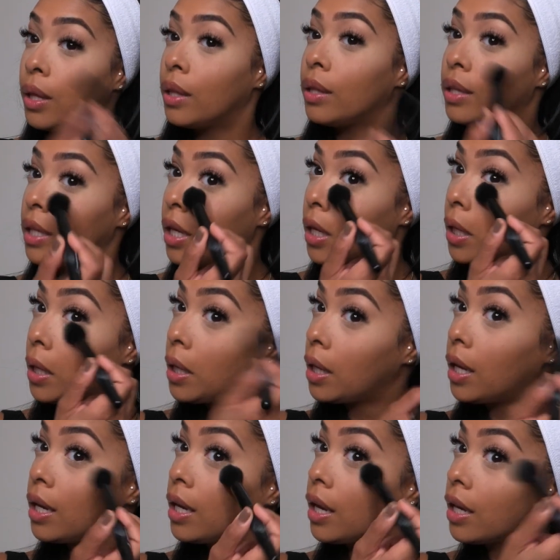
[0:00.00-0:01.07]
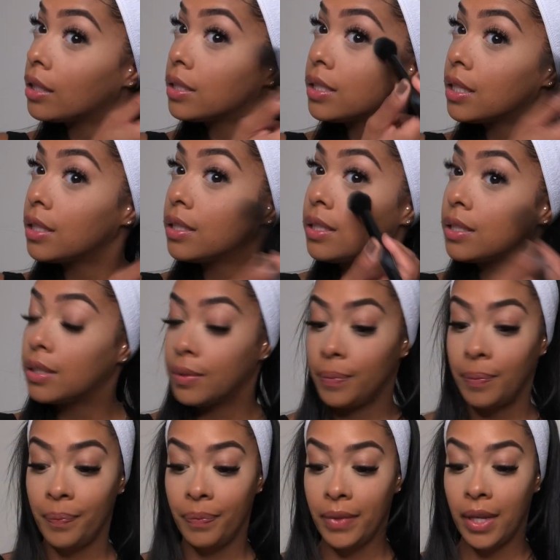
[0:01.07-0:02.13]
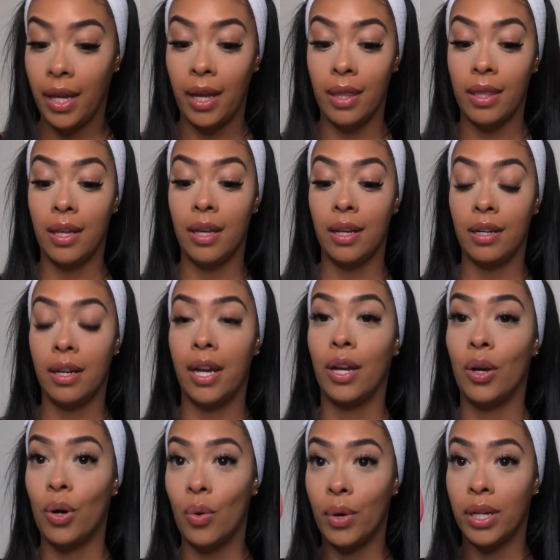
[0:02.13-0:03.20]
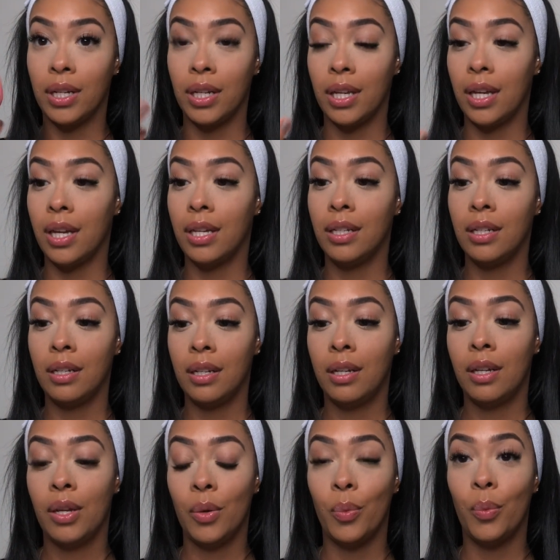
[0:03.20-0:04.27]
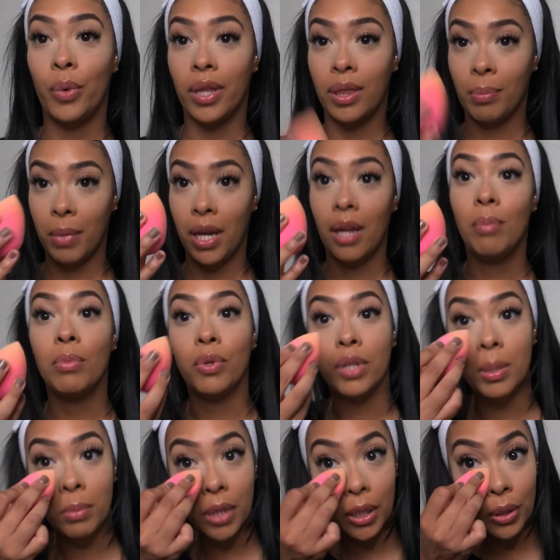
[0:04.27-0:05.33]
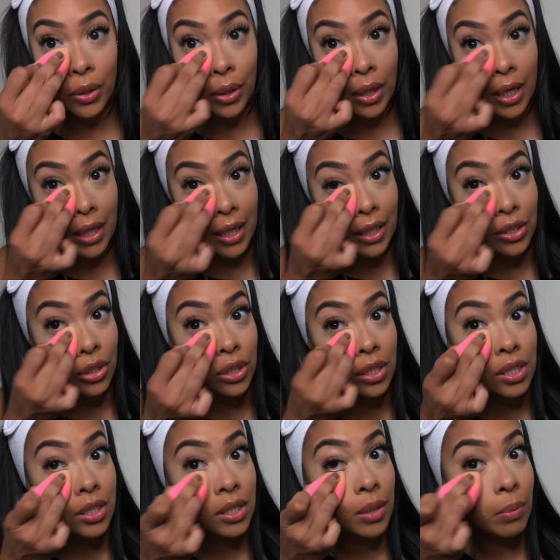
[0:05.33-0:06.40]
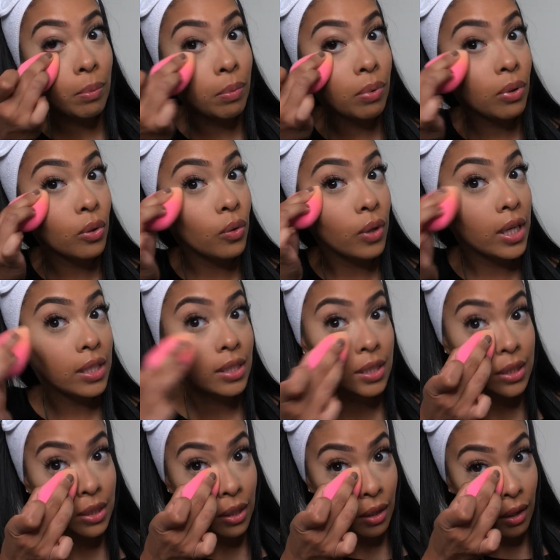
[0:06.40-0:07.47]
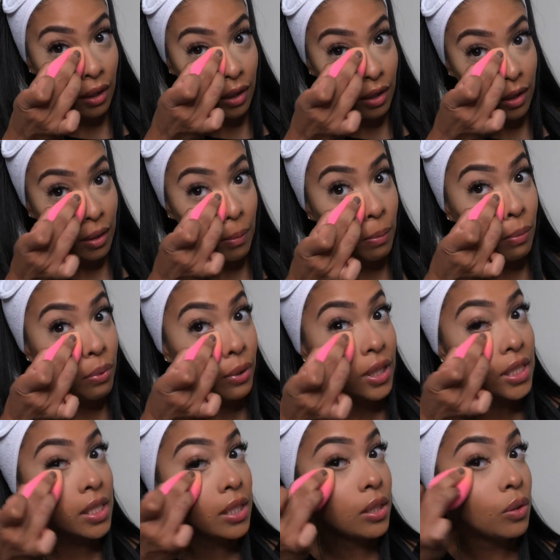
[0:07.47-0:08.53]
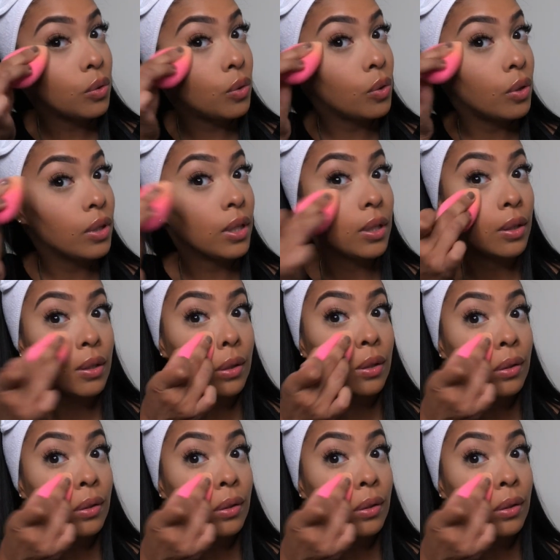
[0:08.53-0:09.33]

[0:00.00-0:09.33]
the excess, and then I go in again with my beauty blender and I just press it all in.